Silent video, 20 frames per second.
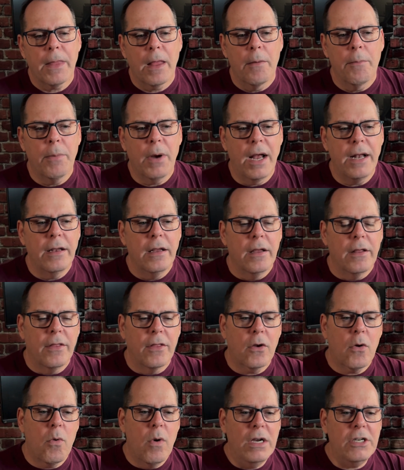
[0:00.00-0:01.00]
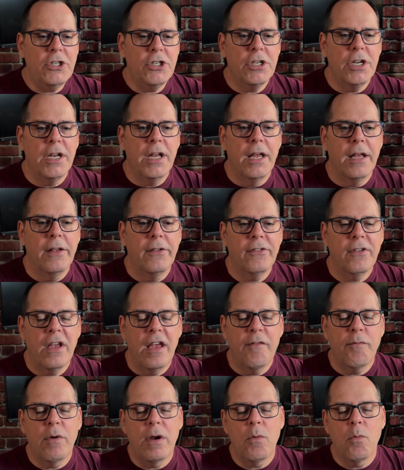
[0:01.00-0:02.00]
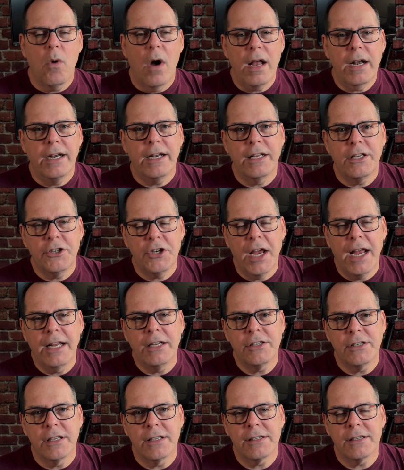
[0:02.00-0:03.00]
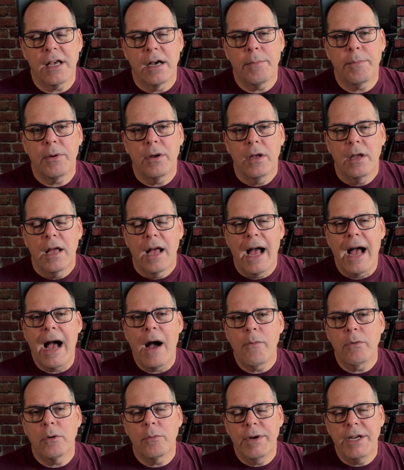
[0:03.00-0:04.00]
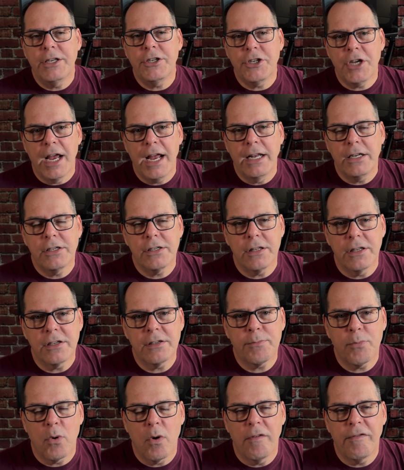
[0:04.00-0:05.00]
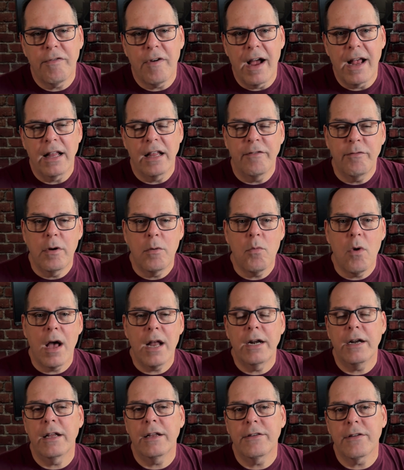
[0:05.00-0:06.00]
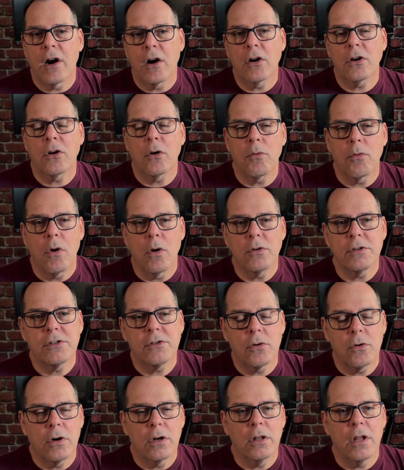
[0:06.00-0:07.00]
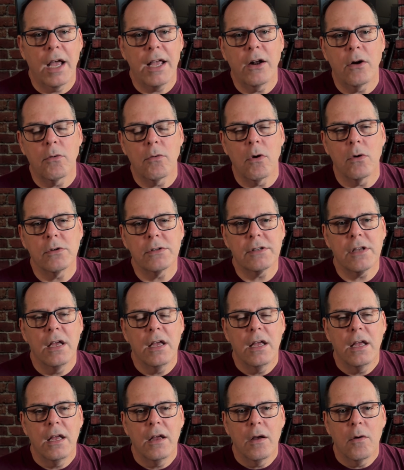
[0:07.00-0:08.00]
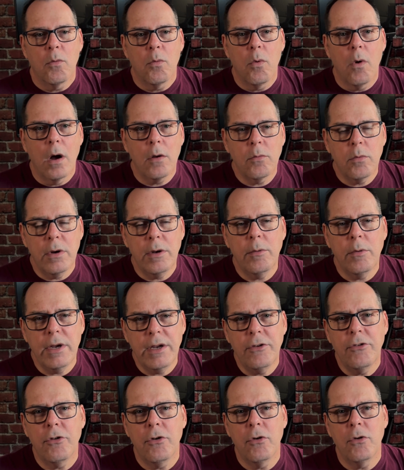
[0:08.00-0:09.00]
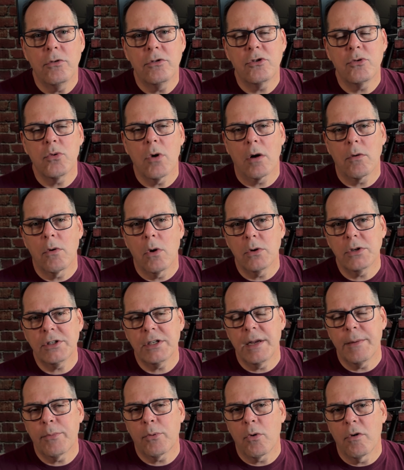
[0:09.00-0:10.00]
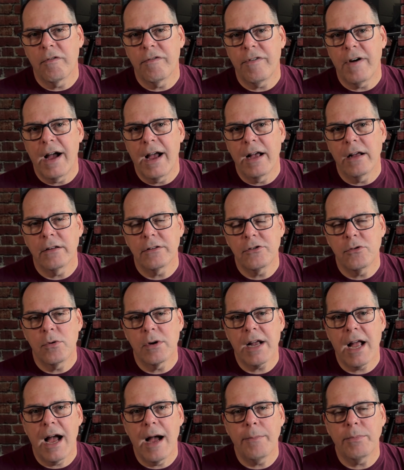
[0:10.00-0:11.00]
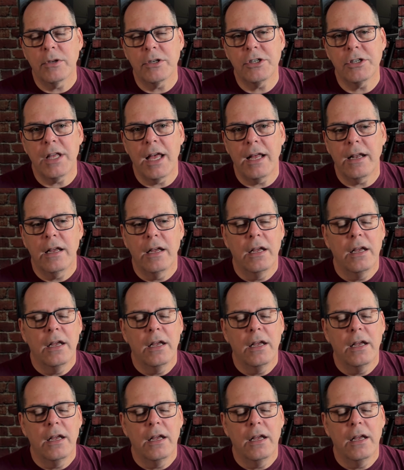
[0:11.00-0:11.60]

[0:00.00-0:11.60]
But the question is, if we wanted to change this up, how would we change this profile? If we wanted a darker roast or a lighter roast, what would we do to our roasting profile to accomplish that?